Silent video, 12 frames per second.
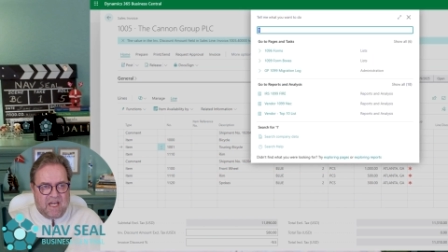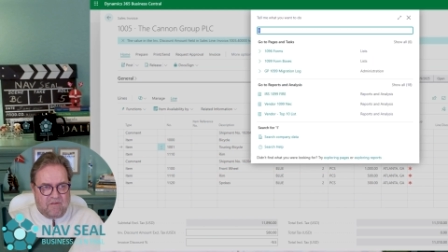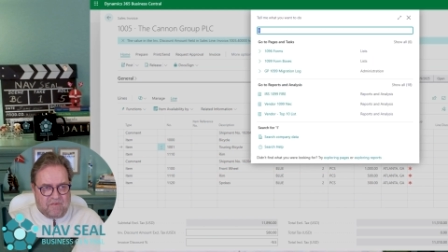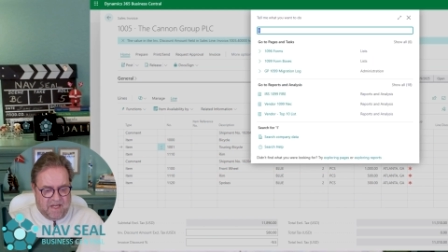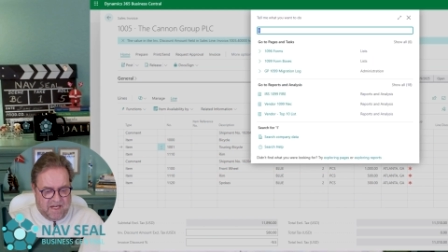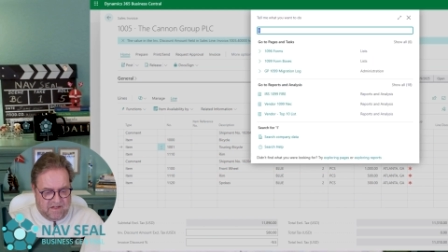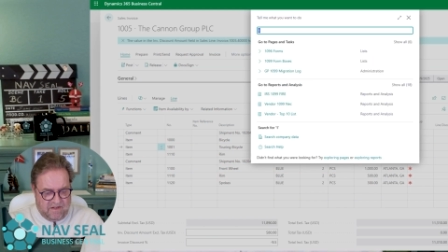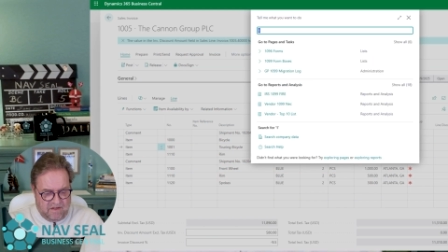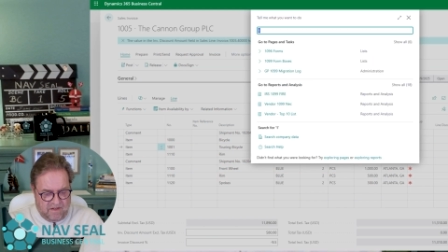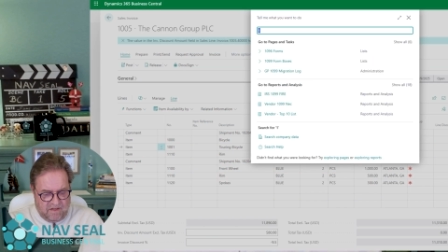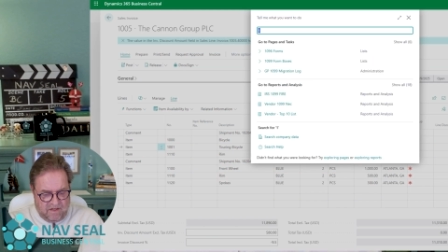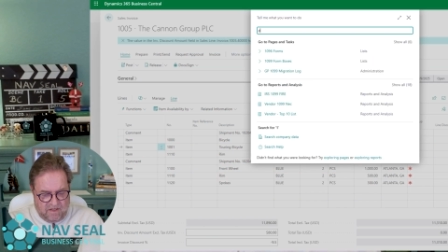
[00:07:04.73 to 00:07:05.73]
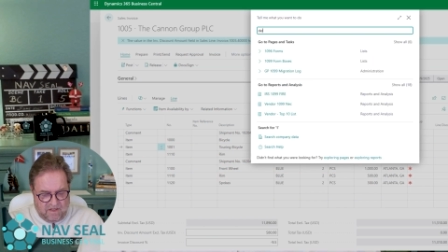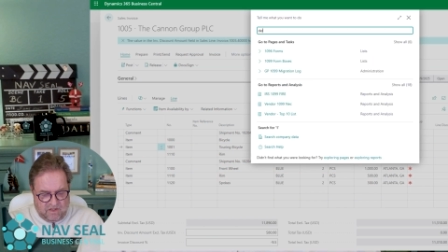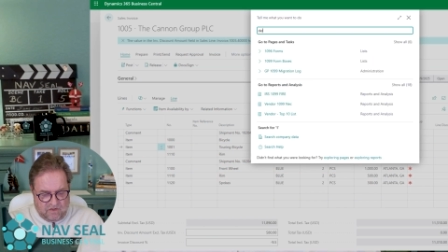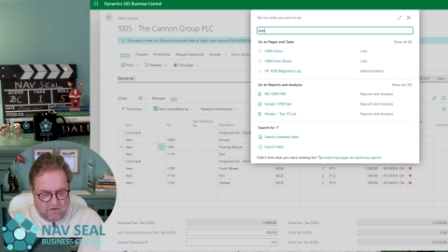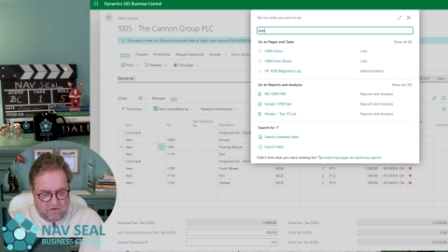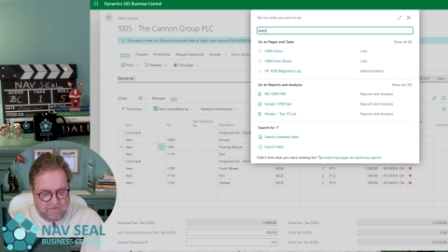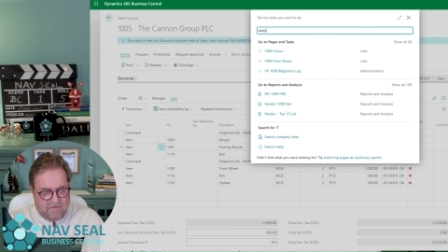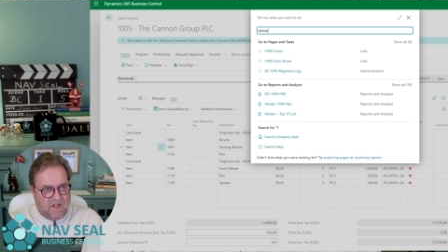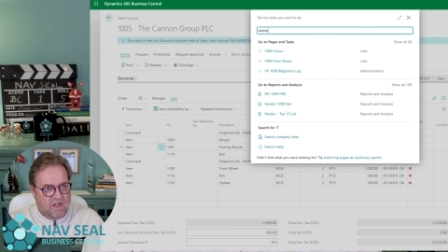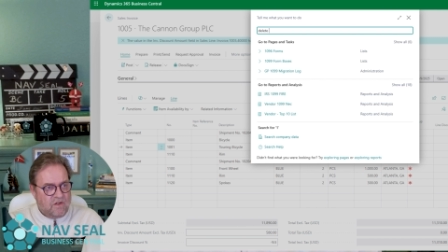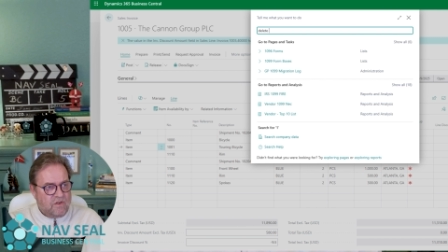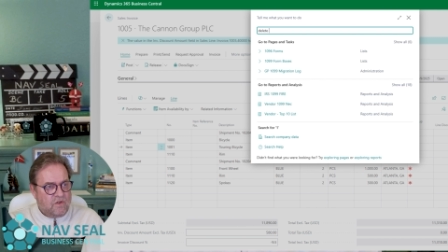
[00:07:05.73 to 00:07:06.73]
of that. So if I
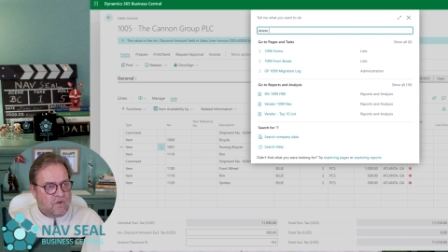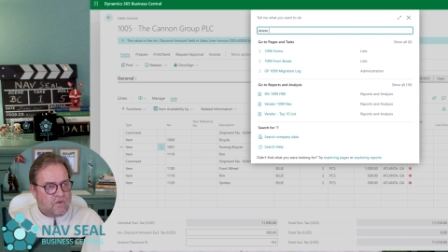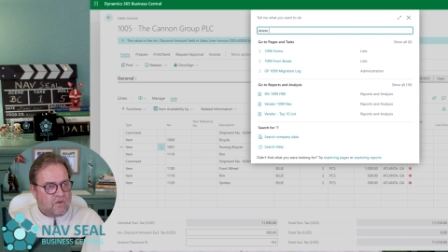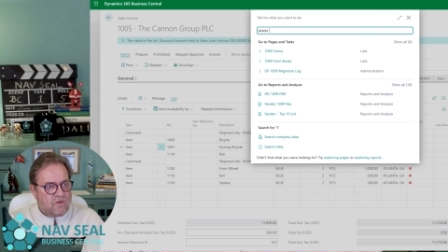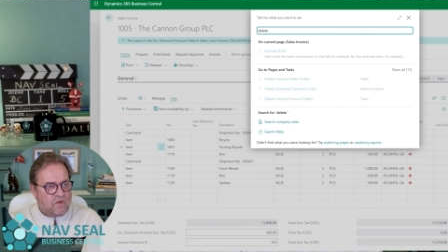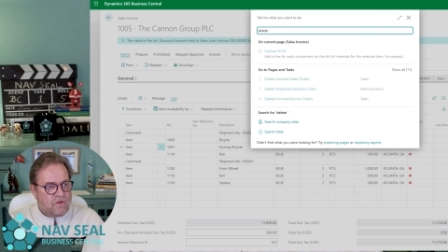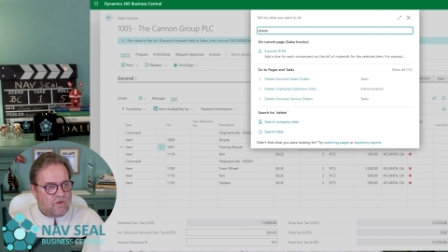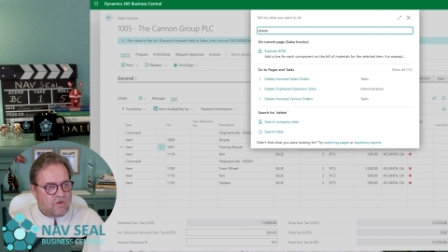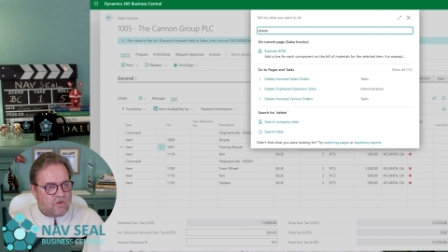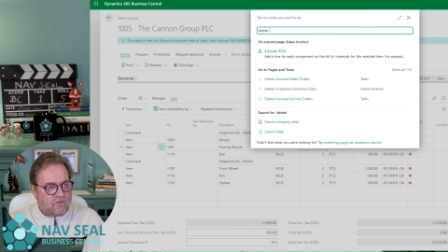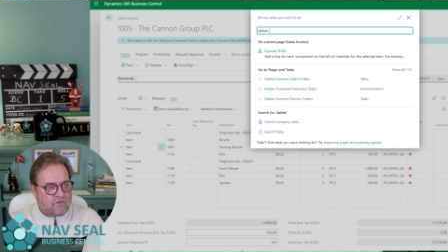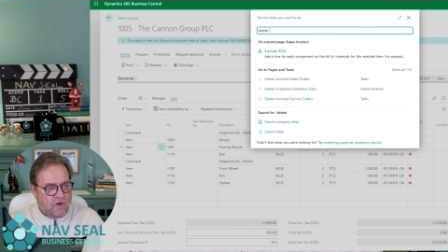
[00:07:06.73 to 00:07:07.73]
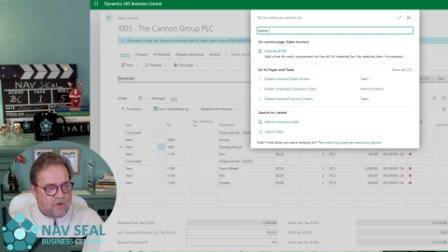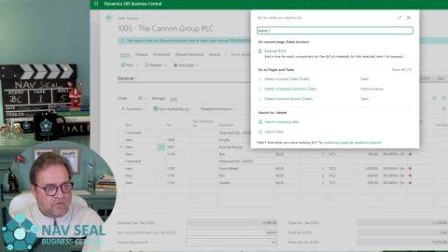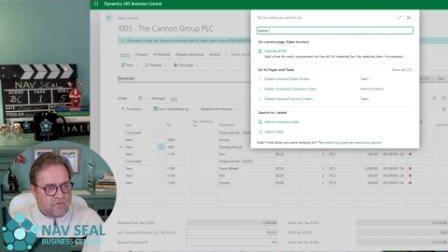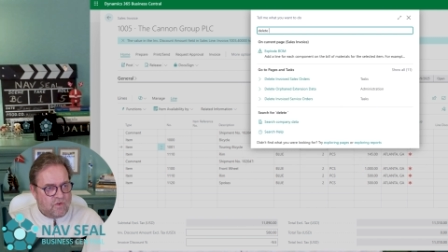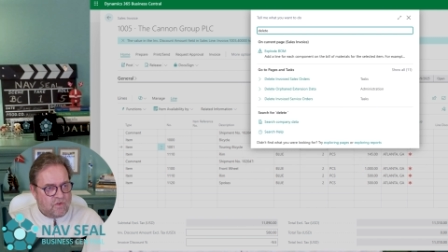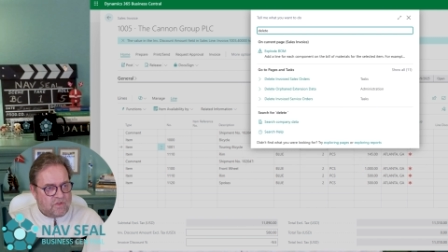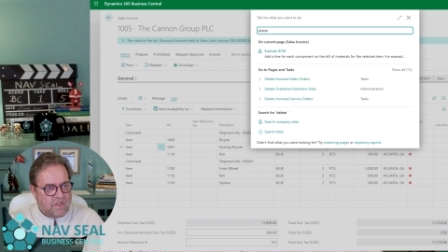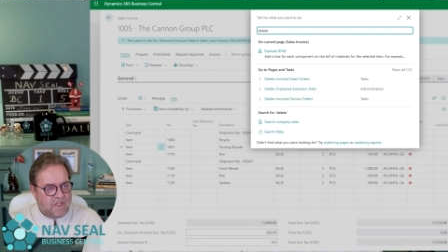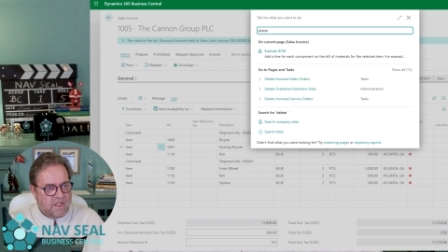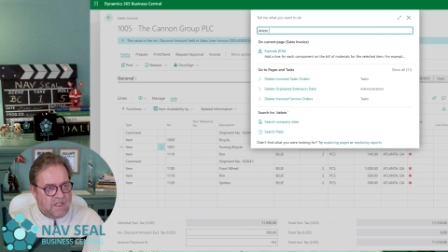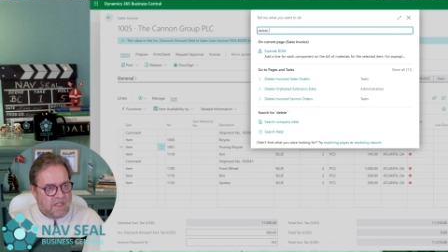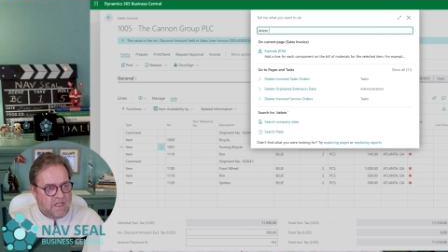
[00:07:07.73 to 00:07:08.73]
look or search for
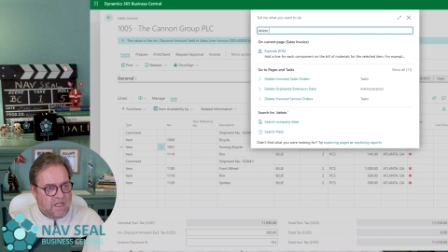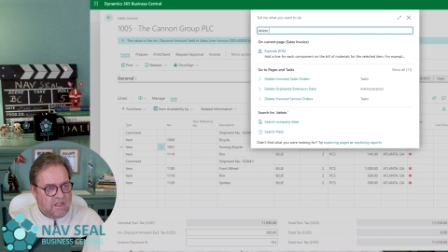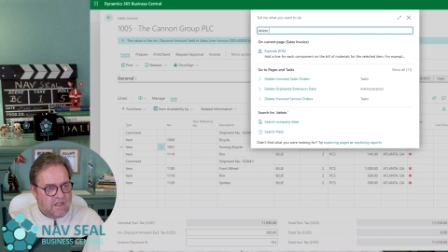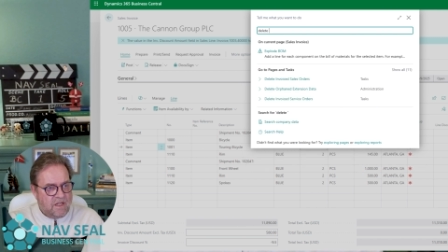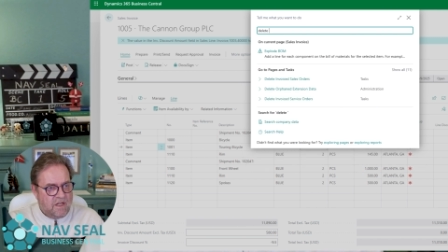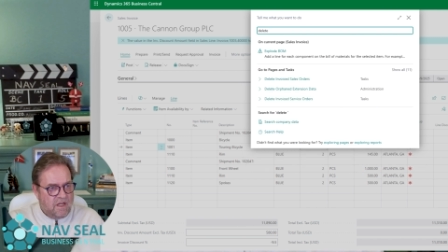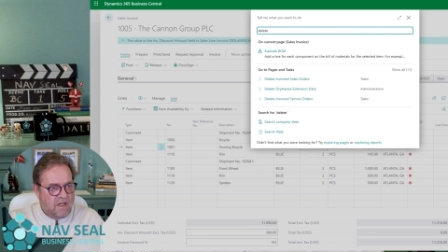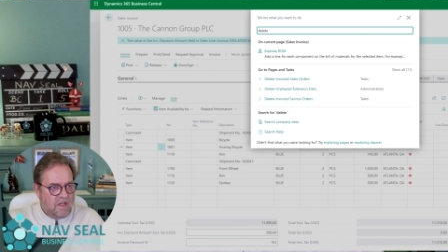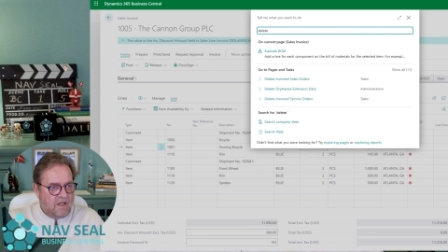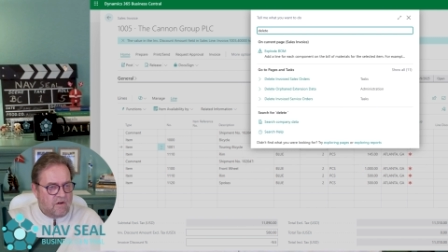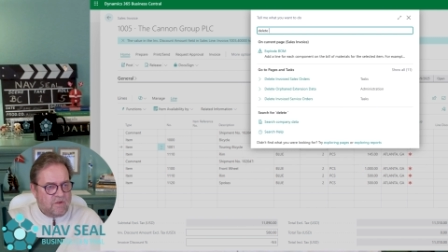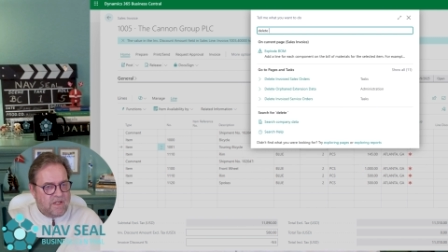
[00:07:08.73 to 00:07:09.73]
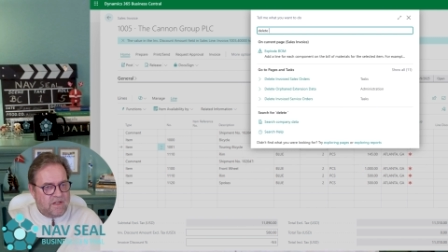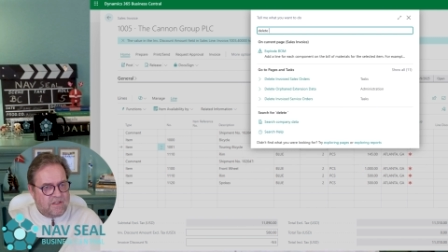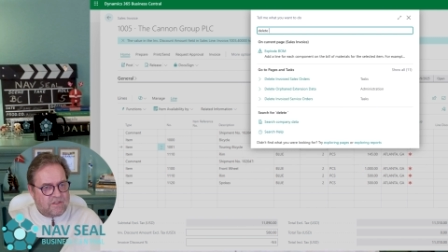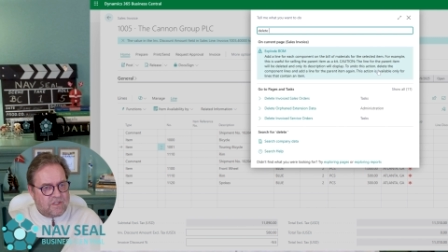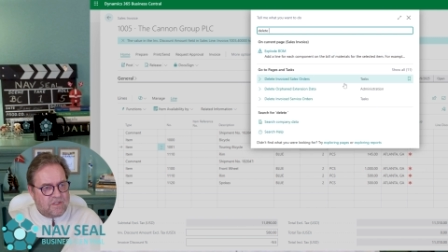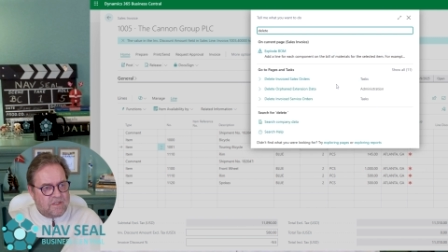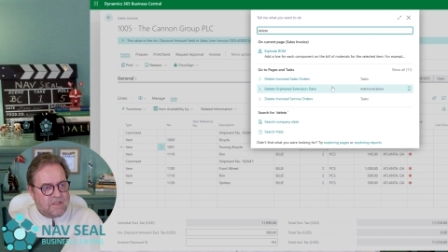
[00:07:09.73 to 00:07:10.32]
delete, oh, here it is.